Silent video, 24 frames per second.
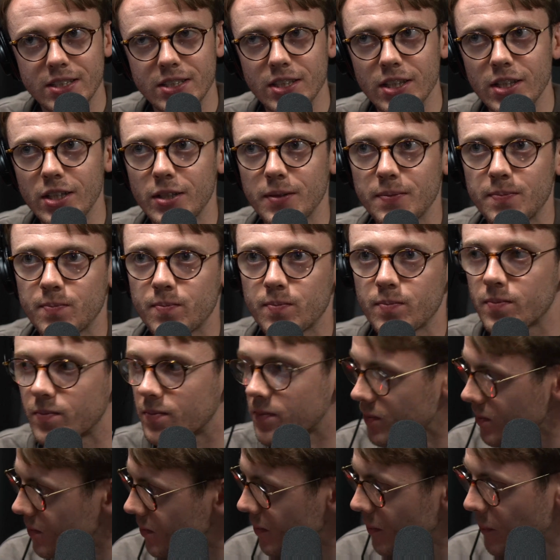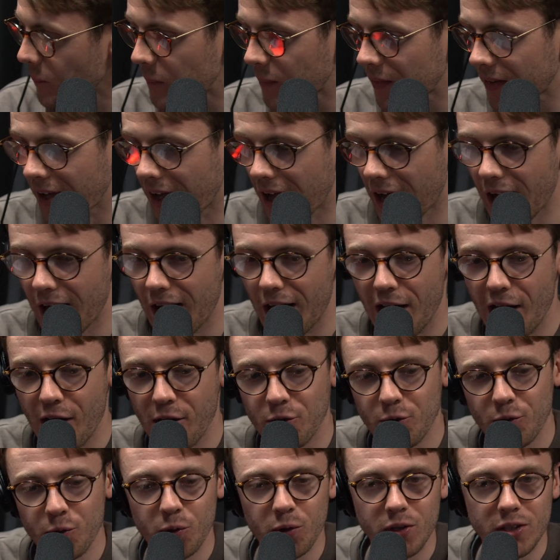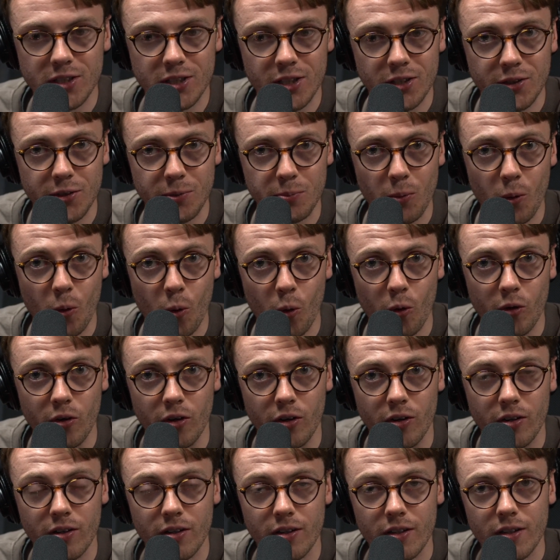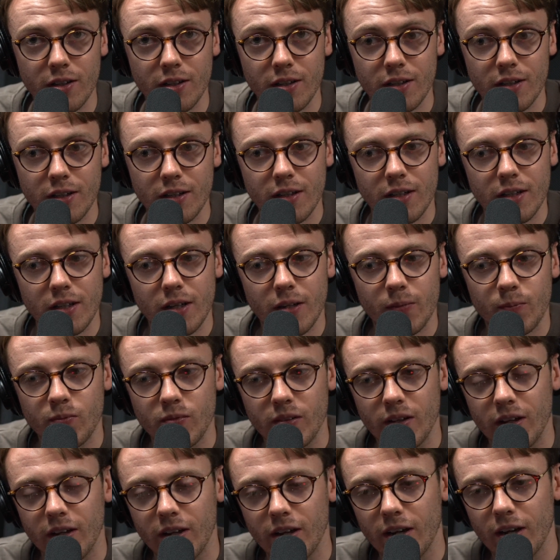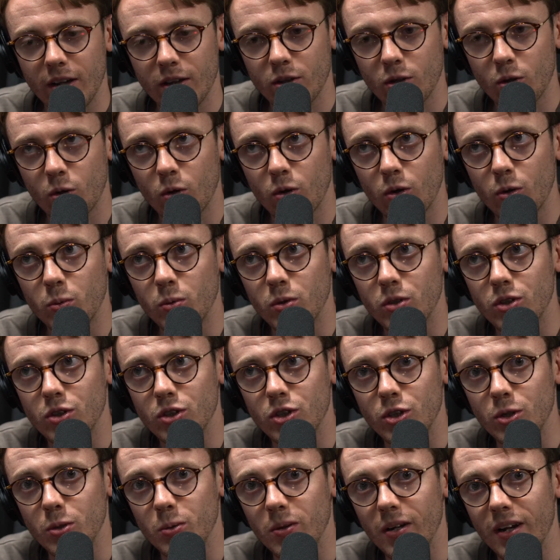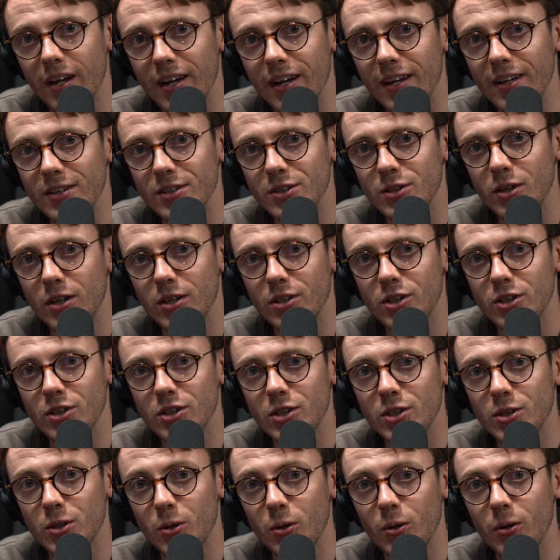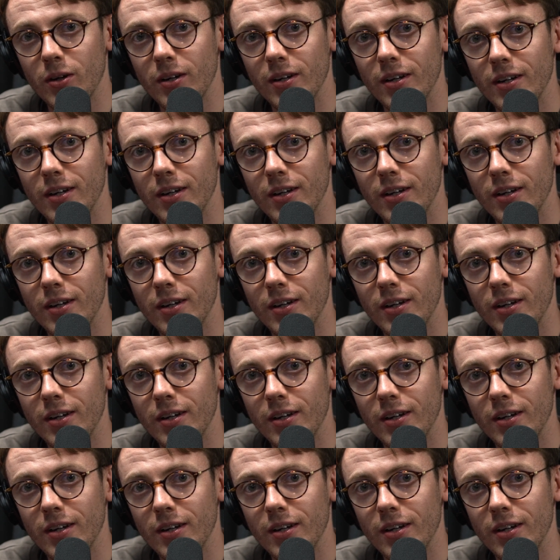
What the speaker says: see, I noticed in the morning, and then I thought it was too late, so I just thought...